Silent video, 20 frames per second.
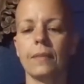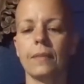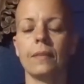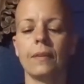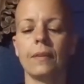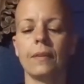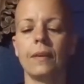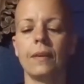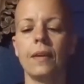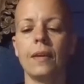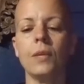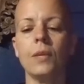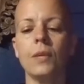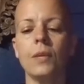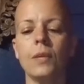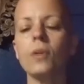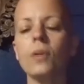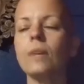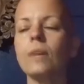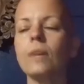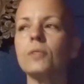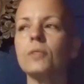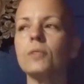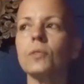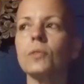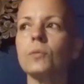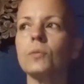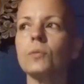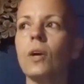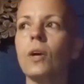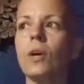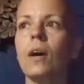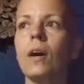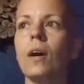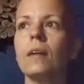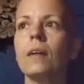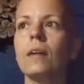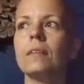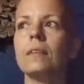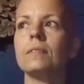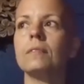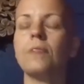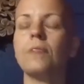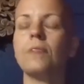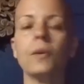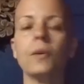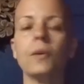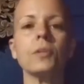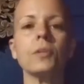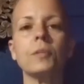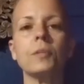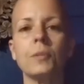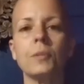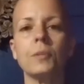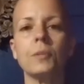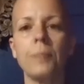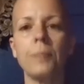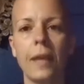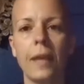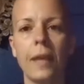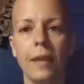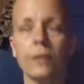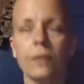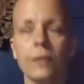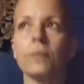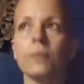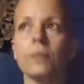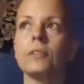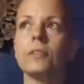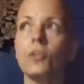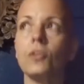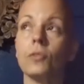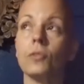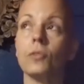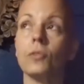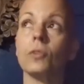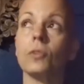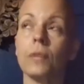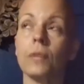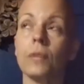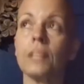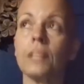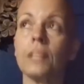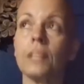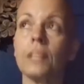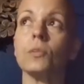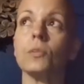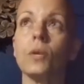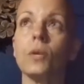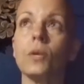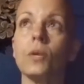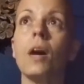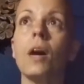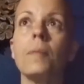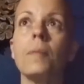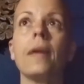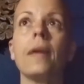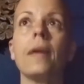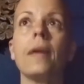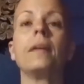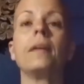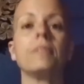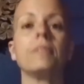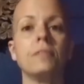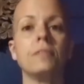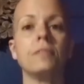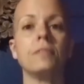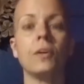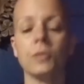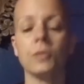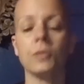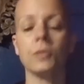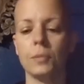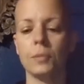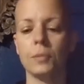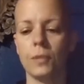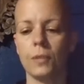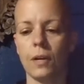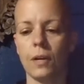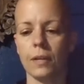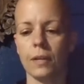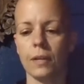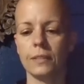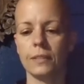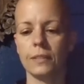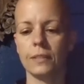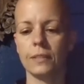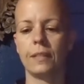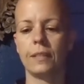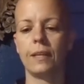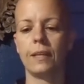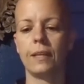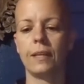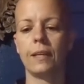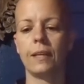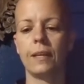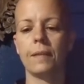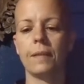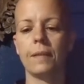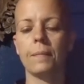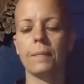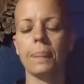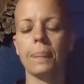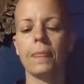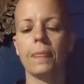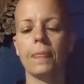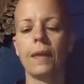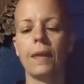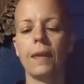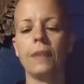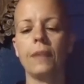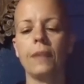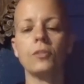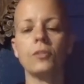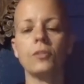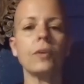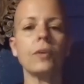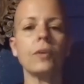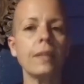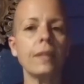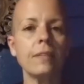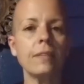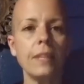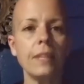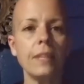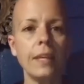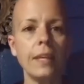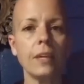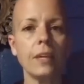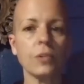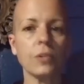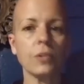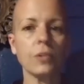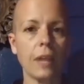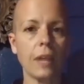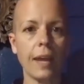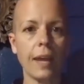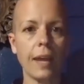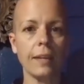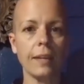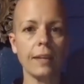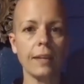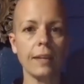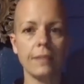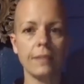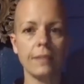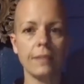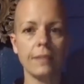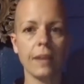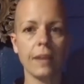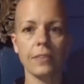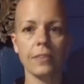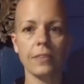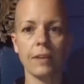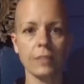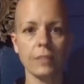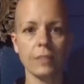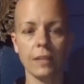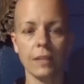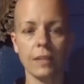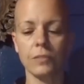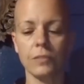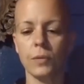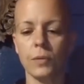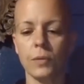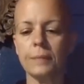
He woke up to the raw, vulnerable pain, or correction, the raw pain of a vulnerable heart. And so even he cried at the death of a loved one.